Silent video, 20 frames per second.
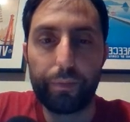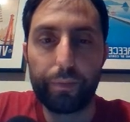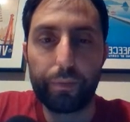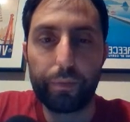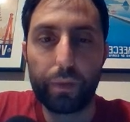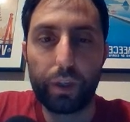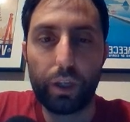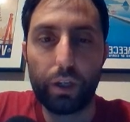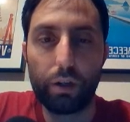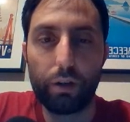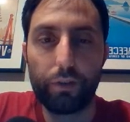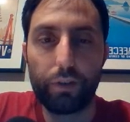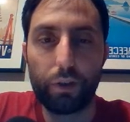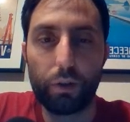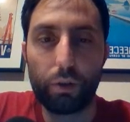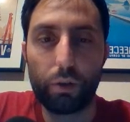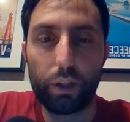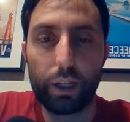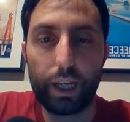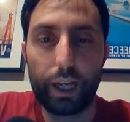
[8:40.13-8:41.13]
if you
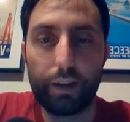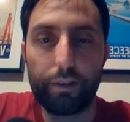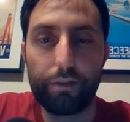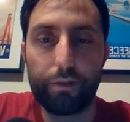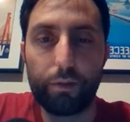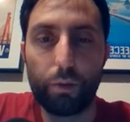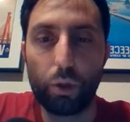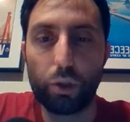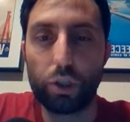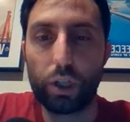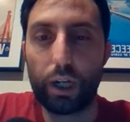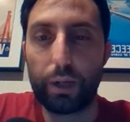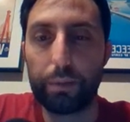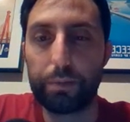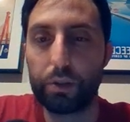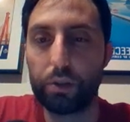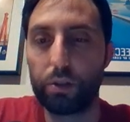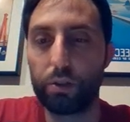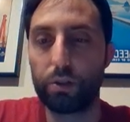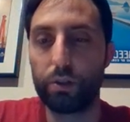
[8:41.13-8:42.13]
only have 4
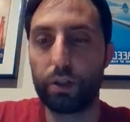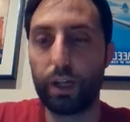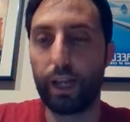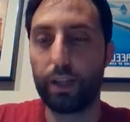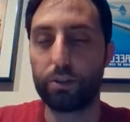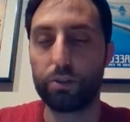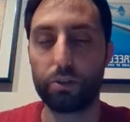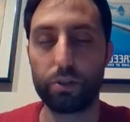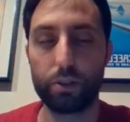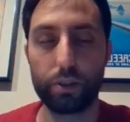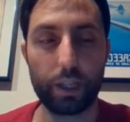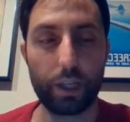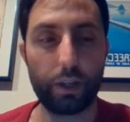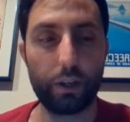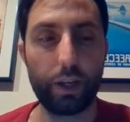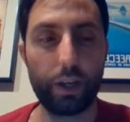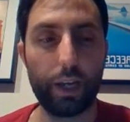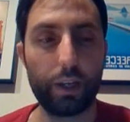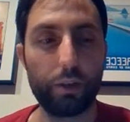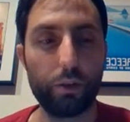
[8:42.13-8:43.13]
drops or answers that you
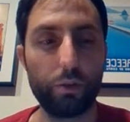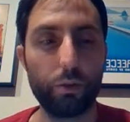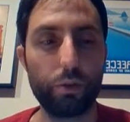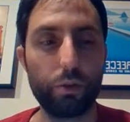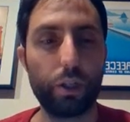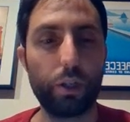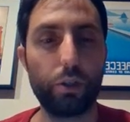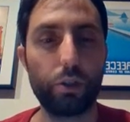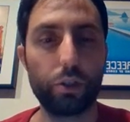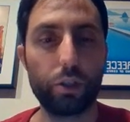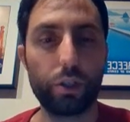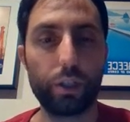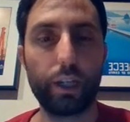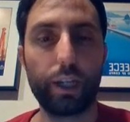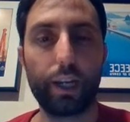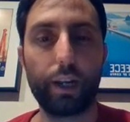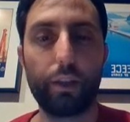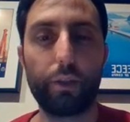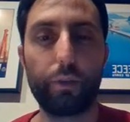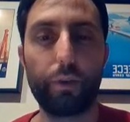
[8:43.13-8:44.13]
can't use and you just need to
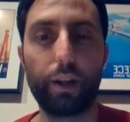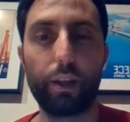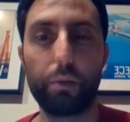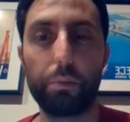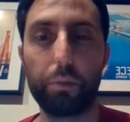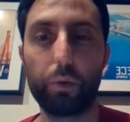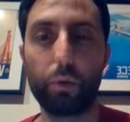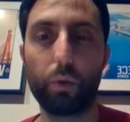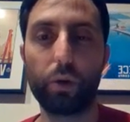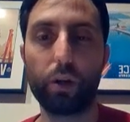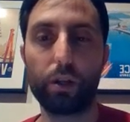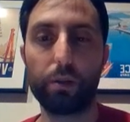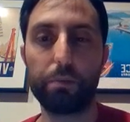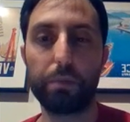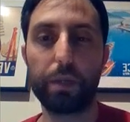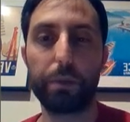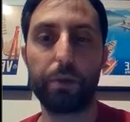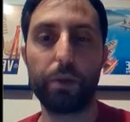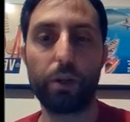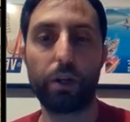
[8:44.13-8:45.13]
get a threat on the board, and
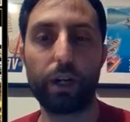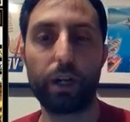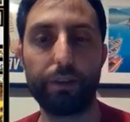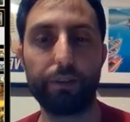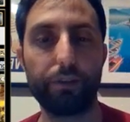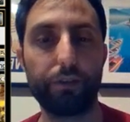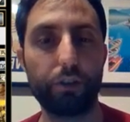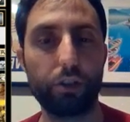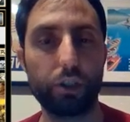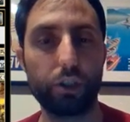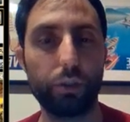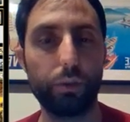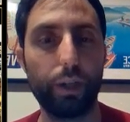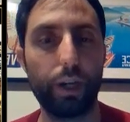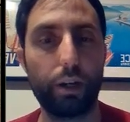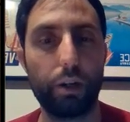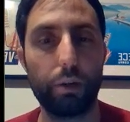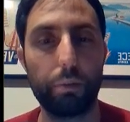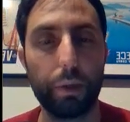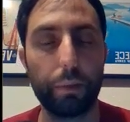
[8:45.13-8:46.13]
maybe you already have a Virtue
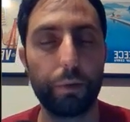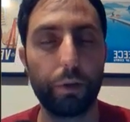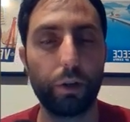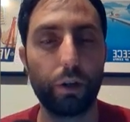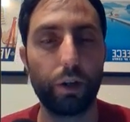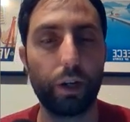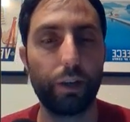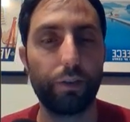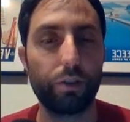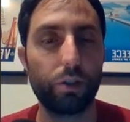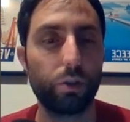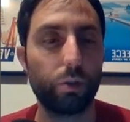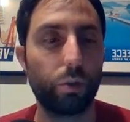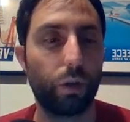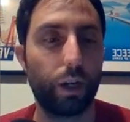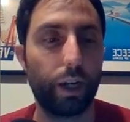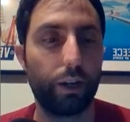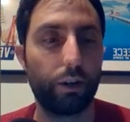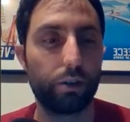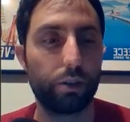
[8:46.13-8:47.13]
out, or maybe you already have a
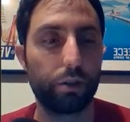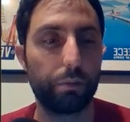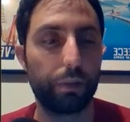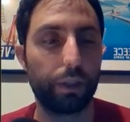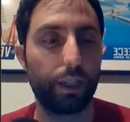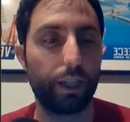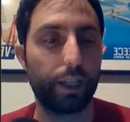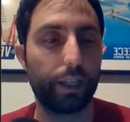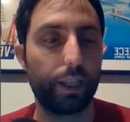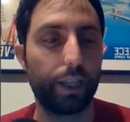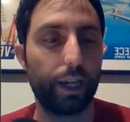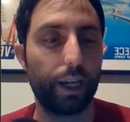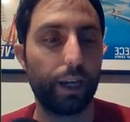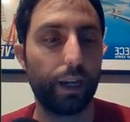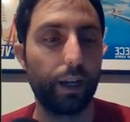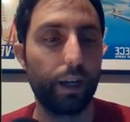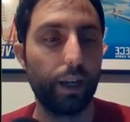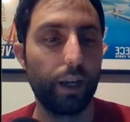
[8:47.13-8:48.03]
Sorin out or something like that,